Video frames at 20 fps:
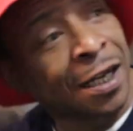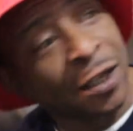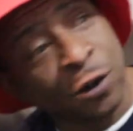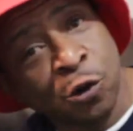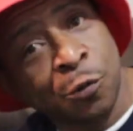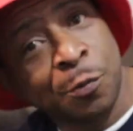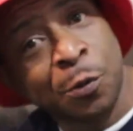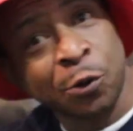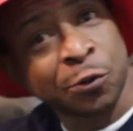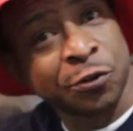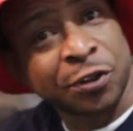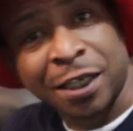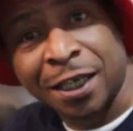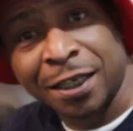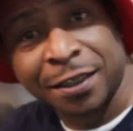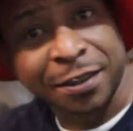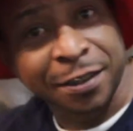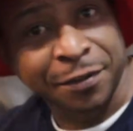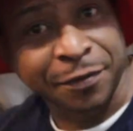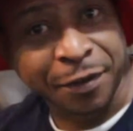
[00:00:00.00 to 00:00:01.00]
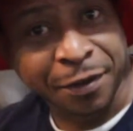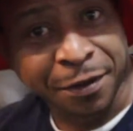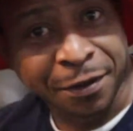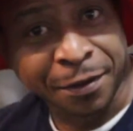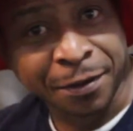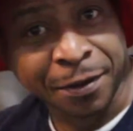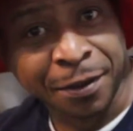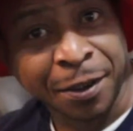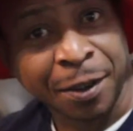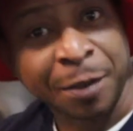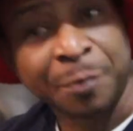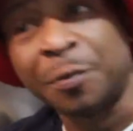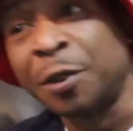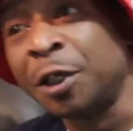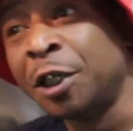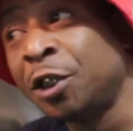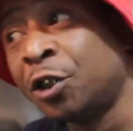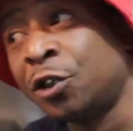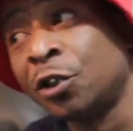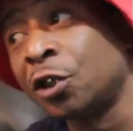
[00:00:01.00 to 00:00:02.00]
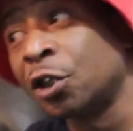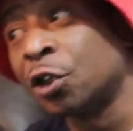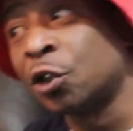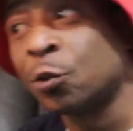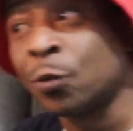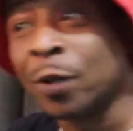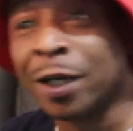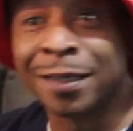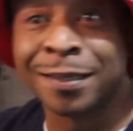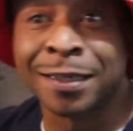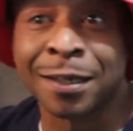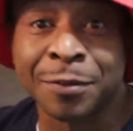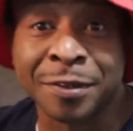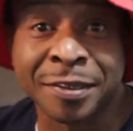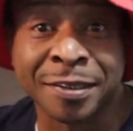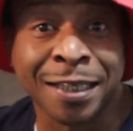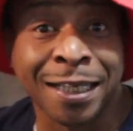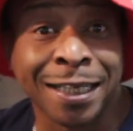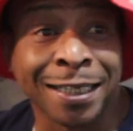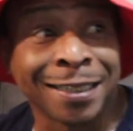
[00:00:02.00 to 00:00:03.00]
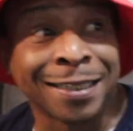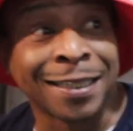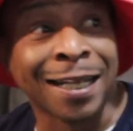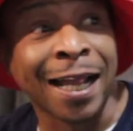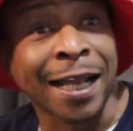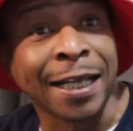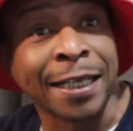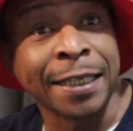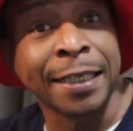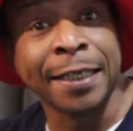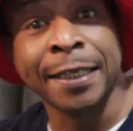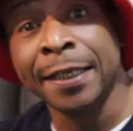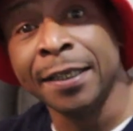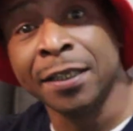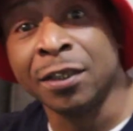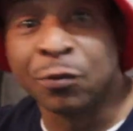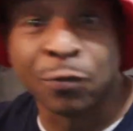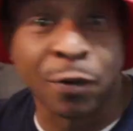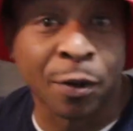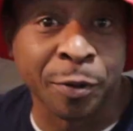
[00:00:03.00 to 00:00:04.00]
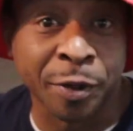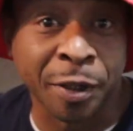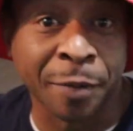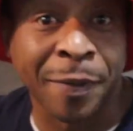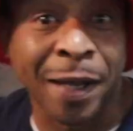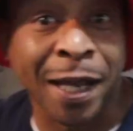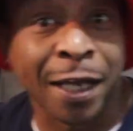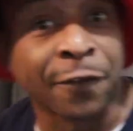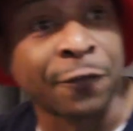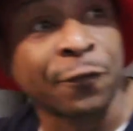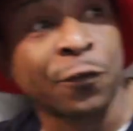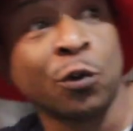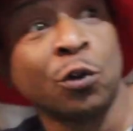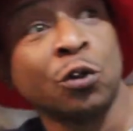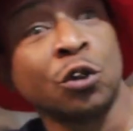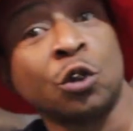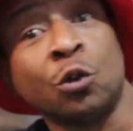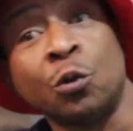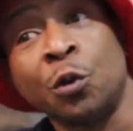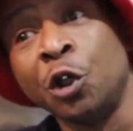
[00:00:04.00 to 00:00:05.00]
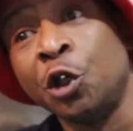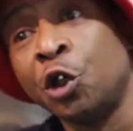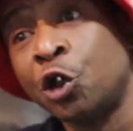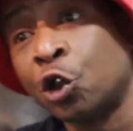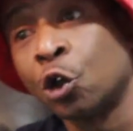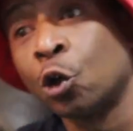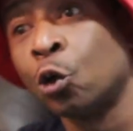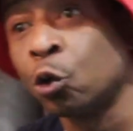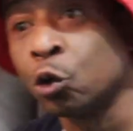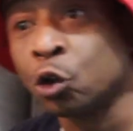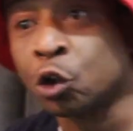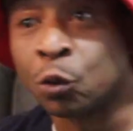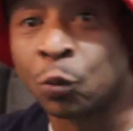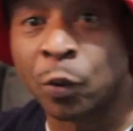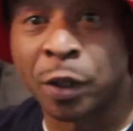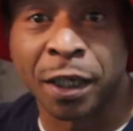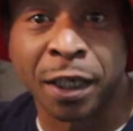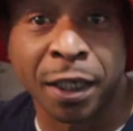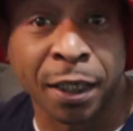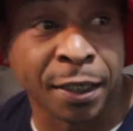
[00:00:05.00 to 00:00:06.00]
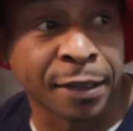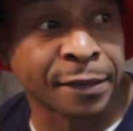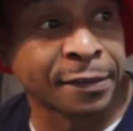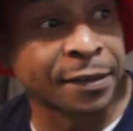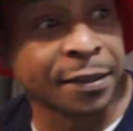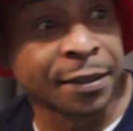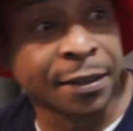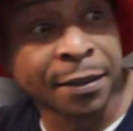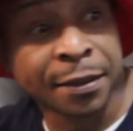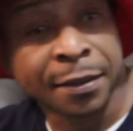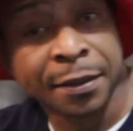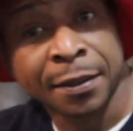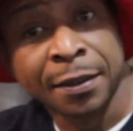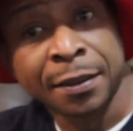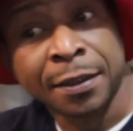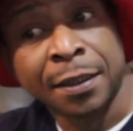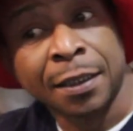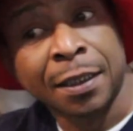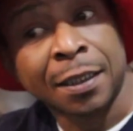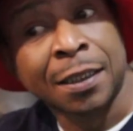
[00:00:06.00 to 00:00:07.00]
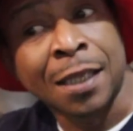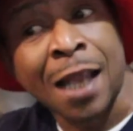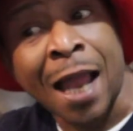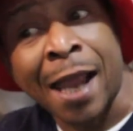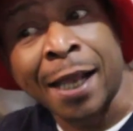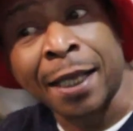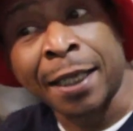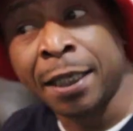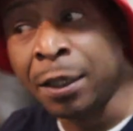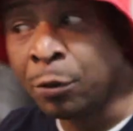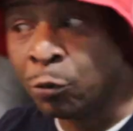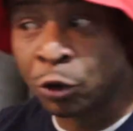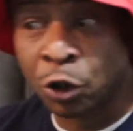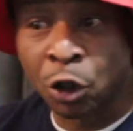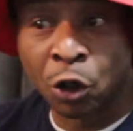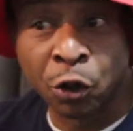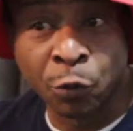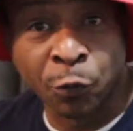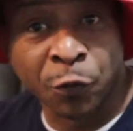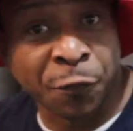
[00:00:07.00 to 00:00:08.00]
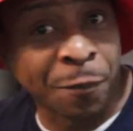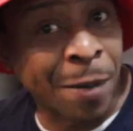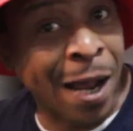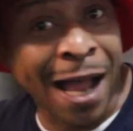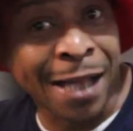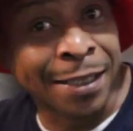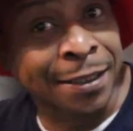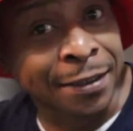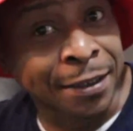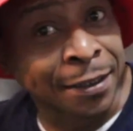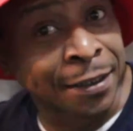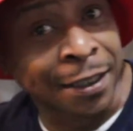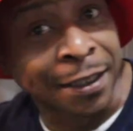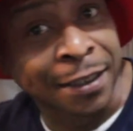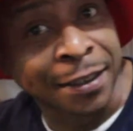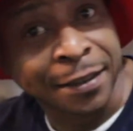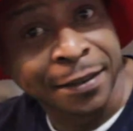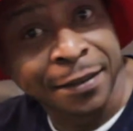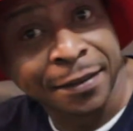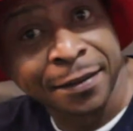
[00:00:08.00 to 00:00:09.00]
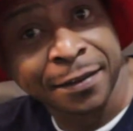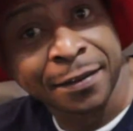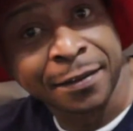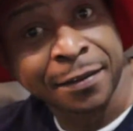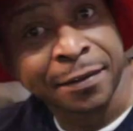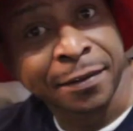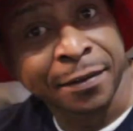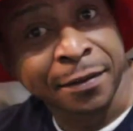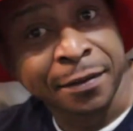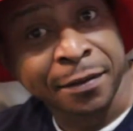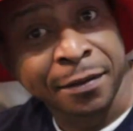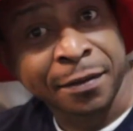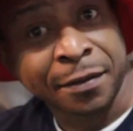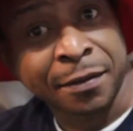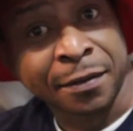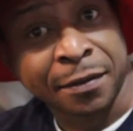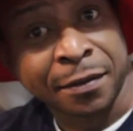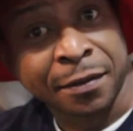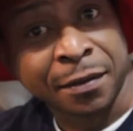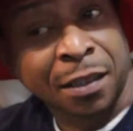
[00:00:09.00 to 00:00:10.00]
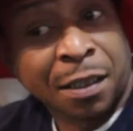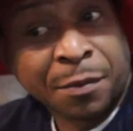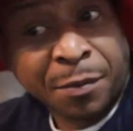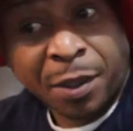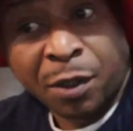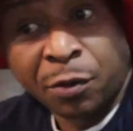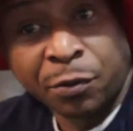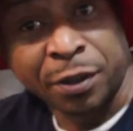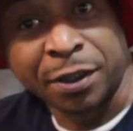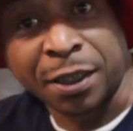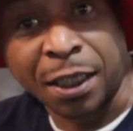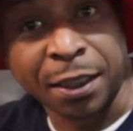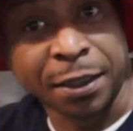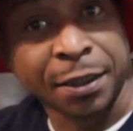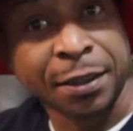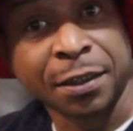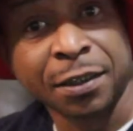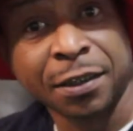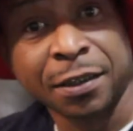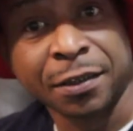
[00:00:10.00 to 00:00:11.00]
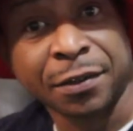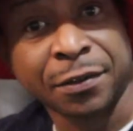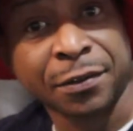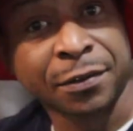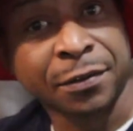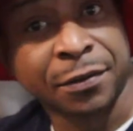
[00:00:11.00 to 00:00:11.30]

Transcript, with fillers: I know both sides of it. But he took it to where I was saying that like he's the one with the back and forth, so he showed to where as like he was only responding to things. I mean, which I understood.